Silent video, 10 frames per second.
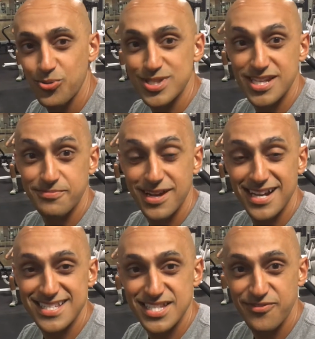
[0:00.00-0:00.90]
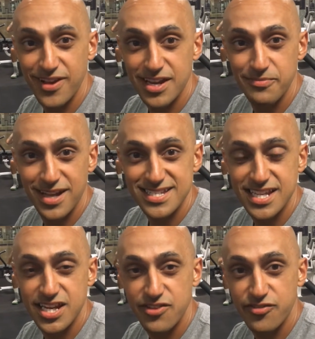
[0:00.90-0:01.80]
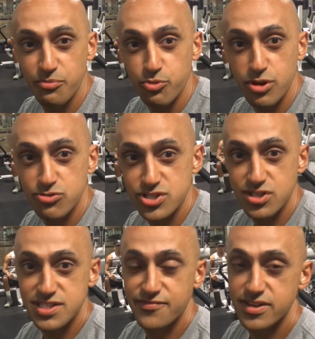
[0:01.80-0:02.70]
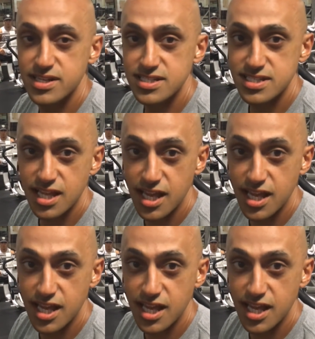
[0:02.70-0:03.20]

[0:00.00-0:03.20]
What's up, guys? It's Fatty Mancy here from Real Results Fitness,